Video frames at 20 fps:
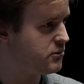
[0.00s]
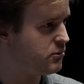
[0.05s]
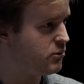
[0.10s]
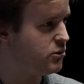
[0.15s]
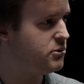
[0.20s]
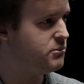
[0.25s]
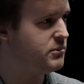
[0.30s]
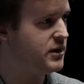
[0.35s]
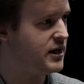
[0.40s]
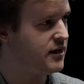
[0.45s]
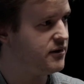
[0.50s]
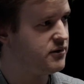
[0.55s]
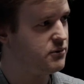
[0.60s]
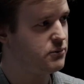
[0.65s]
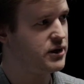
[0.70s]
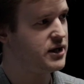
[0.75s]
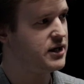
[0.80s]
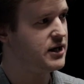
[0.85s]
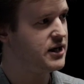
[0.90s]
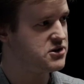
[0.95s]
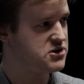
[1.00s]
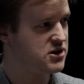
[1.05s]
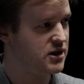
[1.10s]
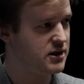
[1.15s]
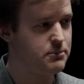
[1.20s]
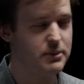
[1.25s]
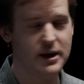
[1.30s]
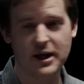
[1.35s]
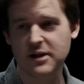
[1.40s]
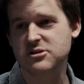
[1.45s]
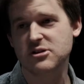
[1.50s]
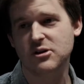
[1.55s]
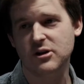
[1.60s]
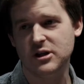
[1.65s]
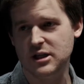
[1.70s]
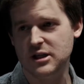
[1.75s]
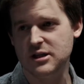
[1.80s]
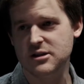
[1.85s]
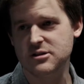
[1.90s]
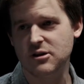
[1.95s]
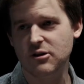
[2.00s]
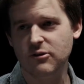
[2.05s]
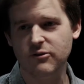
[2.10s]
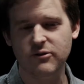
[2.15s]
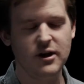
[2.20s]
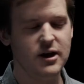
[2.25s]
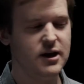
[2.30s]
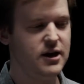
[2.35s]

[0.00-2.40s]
room now that we can actually bounce ideas off.